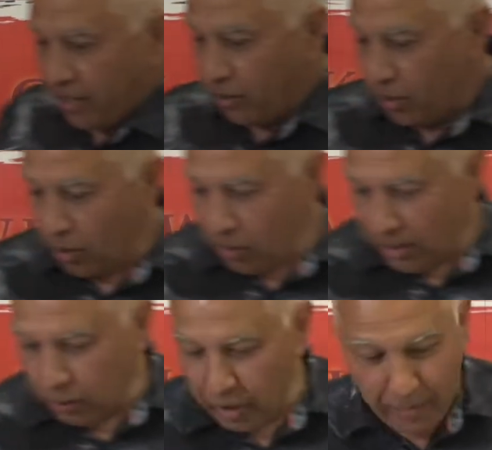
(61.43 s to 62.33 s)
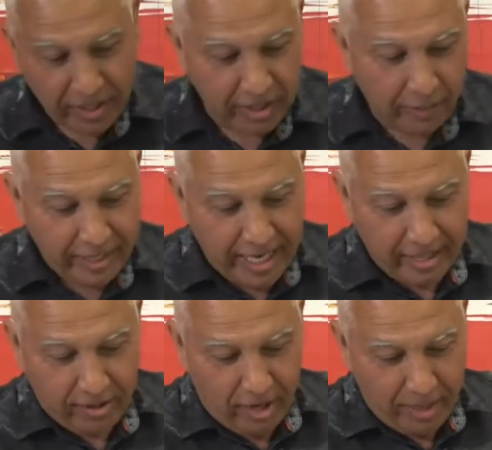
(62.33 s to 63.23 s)
you, Joe. It's only been
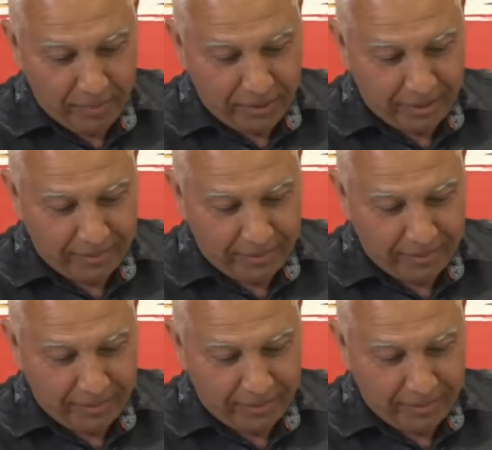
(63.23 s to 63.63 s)
78 times